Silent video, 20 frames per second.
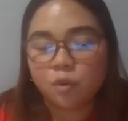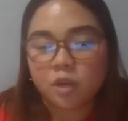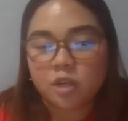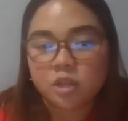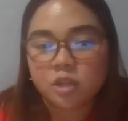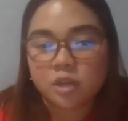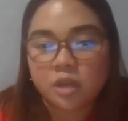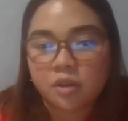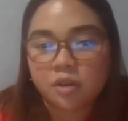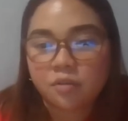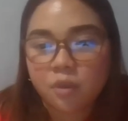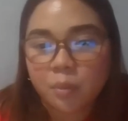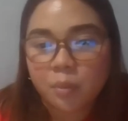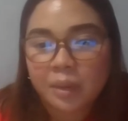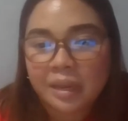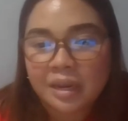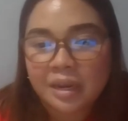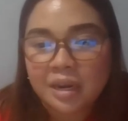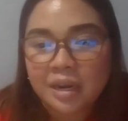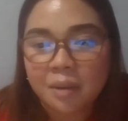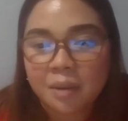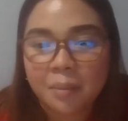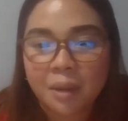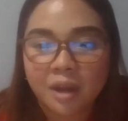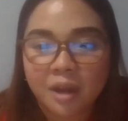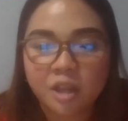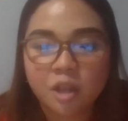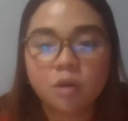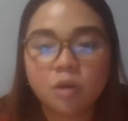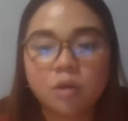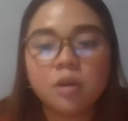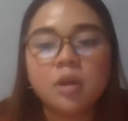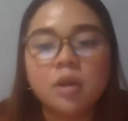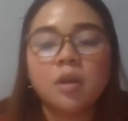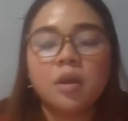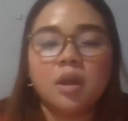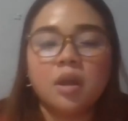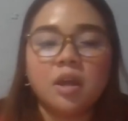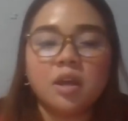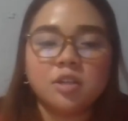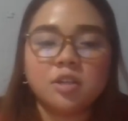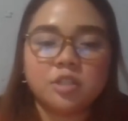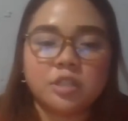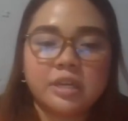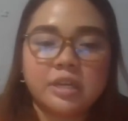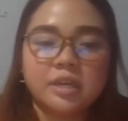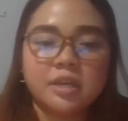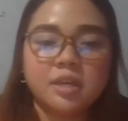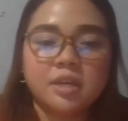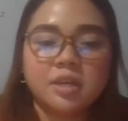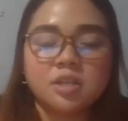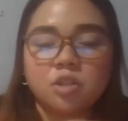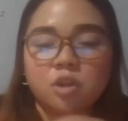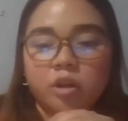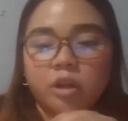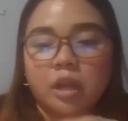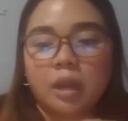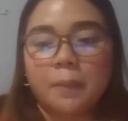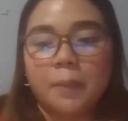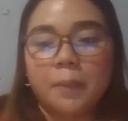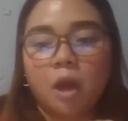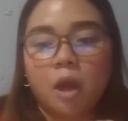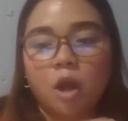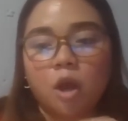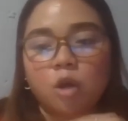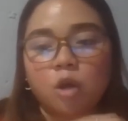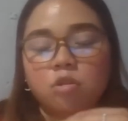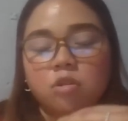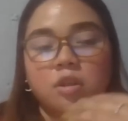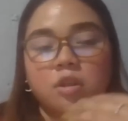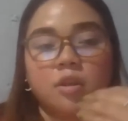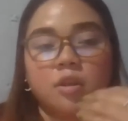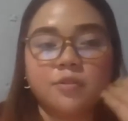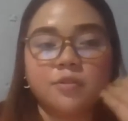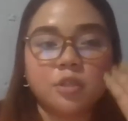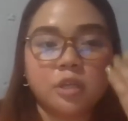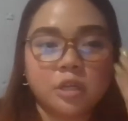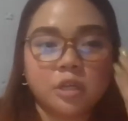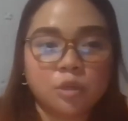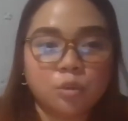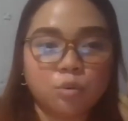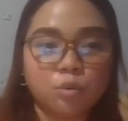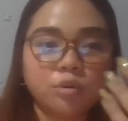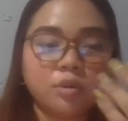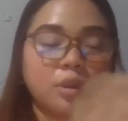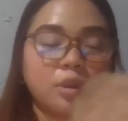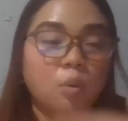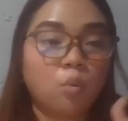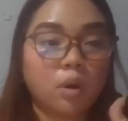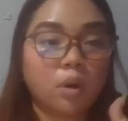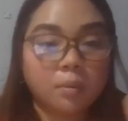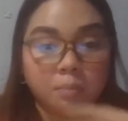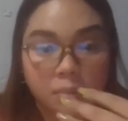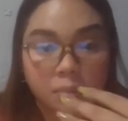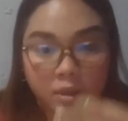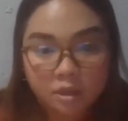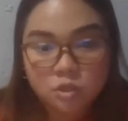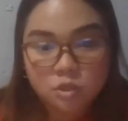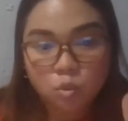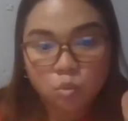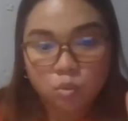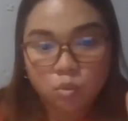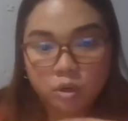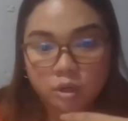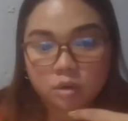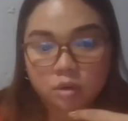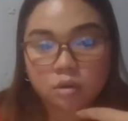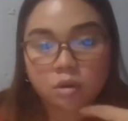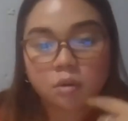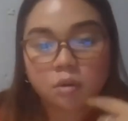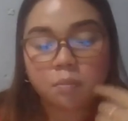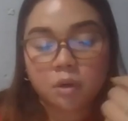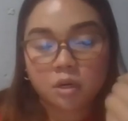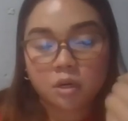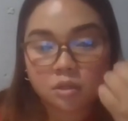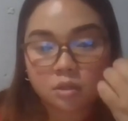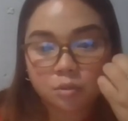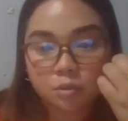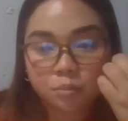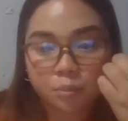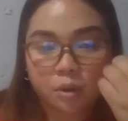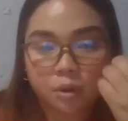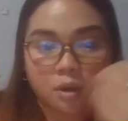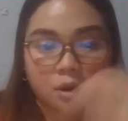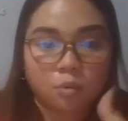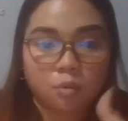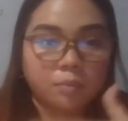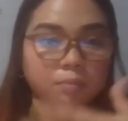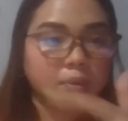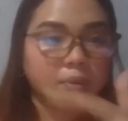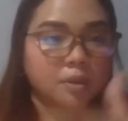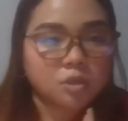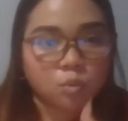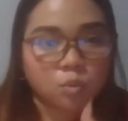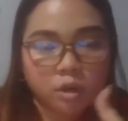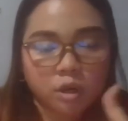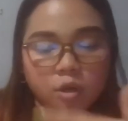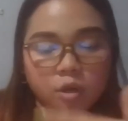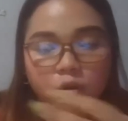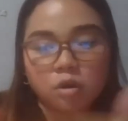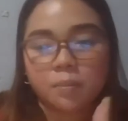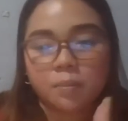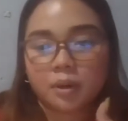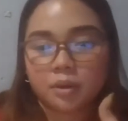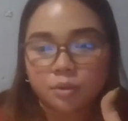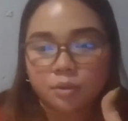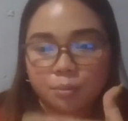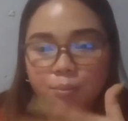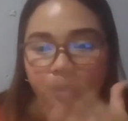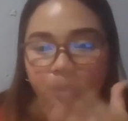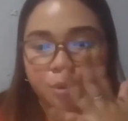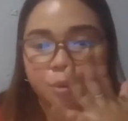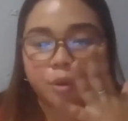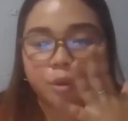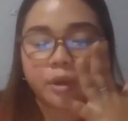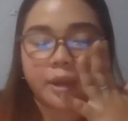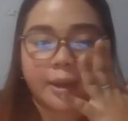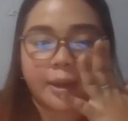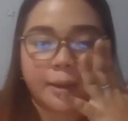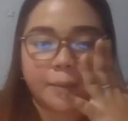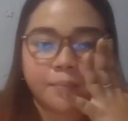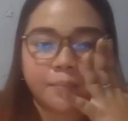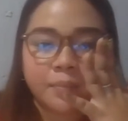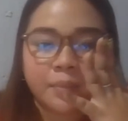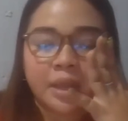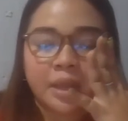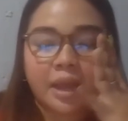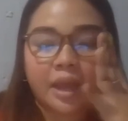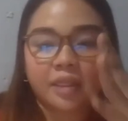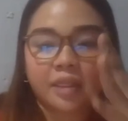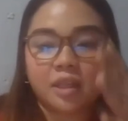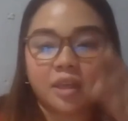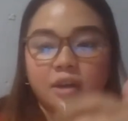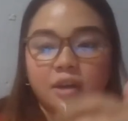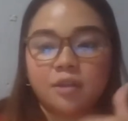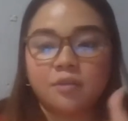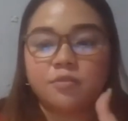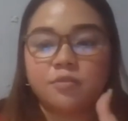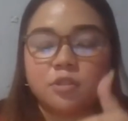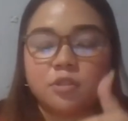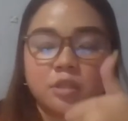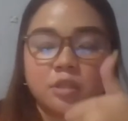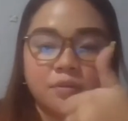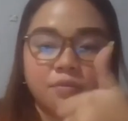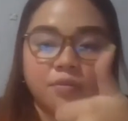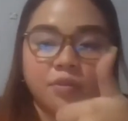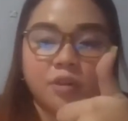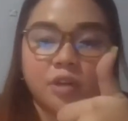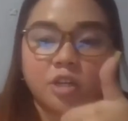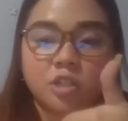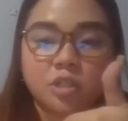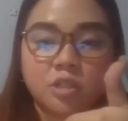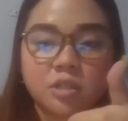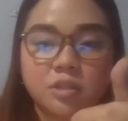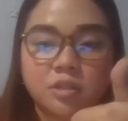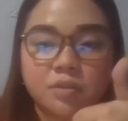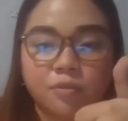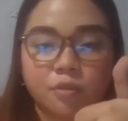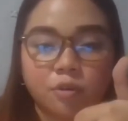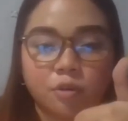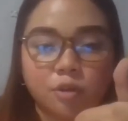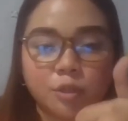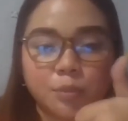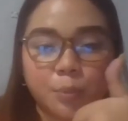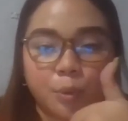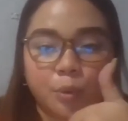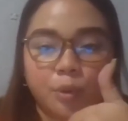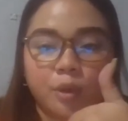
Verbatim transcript: a question here from Ina Mangyo. She is talking about if she do the one plus one or bundle uh, one plus one or the bundle program, and then if she finishes the first